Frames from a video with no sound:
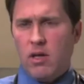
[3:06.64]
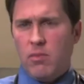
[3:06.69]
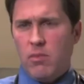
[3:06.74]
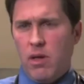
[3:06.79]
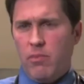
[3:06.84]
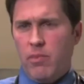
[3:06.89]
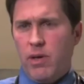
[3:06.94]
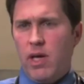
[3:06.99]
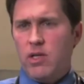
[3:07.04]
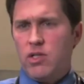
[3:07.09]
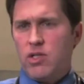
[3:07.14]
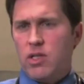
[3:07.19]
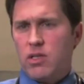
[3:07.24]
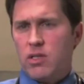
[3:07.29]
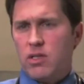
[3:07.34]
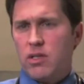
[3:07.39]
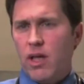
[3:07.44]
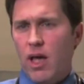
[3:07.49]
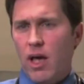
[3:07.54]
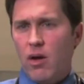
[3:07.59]
I tell my
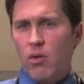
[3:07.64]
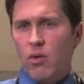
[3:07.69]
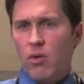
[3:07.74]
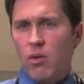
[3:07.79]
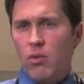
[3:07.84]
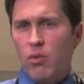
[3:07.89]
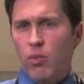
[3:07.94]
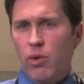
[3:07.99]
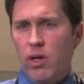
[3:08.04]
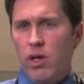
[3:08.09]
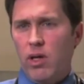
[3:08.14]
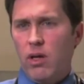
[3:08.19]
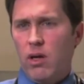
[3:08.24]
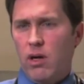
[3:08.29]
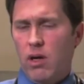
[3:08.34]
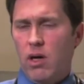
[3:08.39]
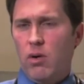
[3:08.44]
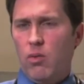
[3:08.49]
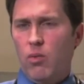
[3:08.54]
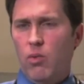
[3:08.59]
patients that we
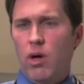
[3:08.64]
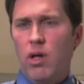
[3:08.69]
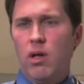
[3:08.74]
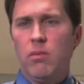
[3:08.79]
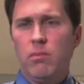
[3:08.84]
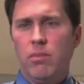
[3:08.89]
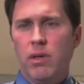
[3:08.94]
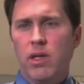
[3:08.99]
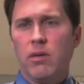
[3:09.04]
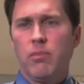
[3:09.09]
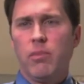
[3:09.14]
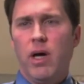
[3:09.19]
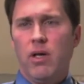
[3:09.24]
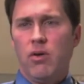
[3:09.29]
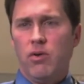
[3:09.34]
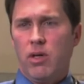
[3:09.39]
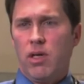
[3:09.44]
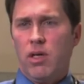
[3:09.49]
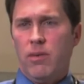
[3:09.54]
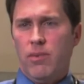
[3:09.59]
are one big
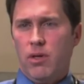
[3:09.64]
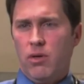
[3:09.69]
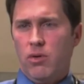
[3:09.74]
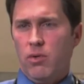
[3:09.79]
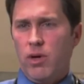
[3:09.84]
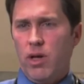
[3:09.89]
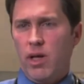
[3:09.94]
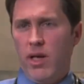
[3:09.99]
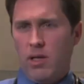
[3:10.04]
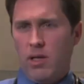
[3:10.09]
biochemical